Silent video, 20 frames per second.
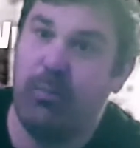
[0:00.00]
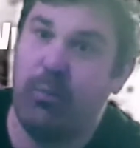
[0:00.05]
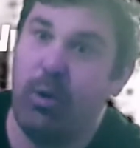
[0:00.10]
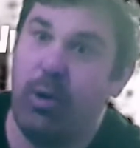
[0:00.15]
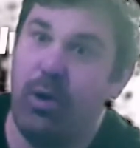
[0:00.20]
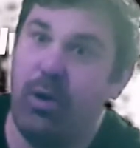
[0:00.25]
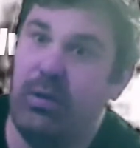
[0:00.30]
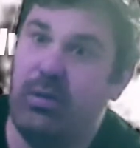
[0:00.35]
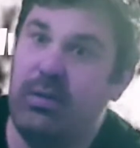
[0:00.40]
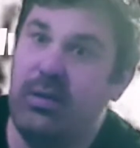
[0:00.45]

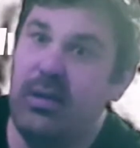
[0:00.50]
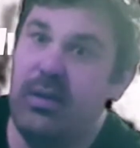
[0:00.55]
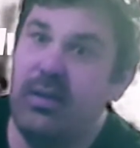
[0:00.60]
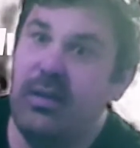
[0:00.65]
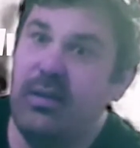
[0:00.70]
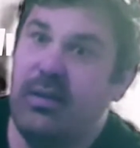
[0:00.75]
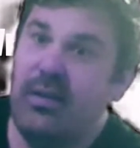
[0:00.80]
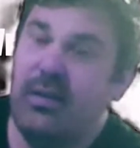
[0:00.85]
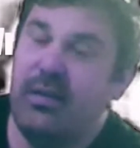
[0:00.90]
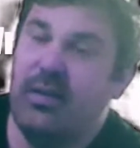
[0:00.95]
Raw.
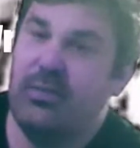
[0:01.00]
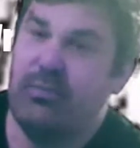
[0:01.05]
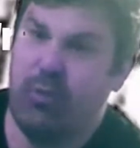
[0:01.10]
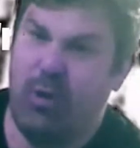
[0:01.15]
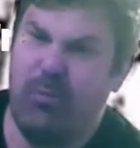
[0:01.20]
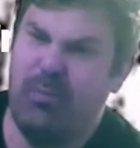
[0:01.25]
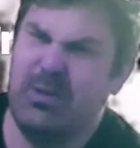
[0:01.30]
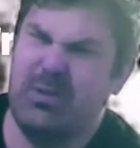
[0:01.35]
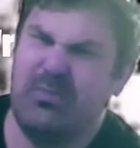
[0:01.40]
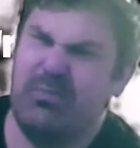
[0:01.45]
Raw
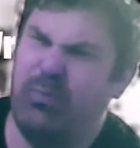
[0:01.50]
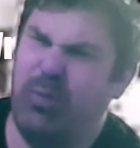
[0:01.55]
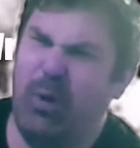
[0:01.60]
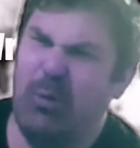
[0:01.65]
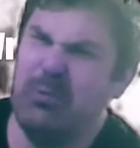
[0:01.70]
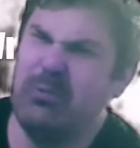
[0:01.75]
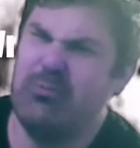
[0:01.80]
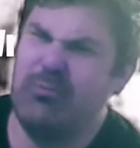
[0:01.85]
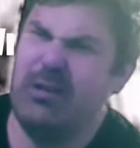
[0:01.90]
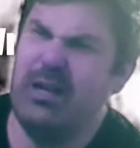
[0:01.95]
was
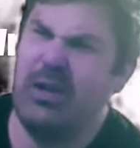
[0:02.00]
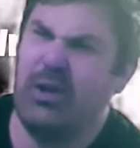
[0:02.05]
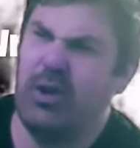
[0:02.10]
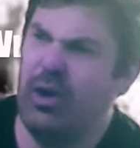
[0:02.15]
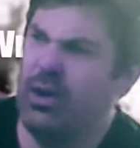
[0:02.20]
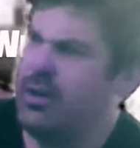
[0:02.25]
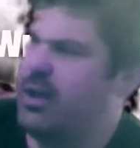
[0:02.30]
really good.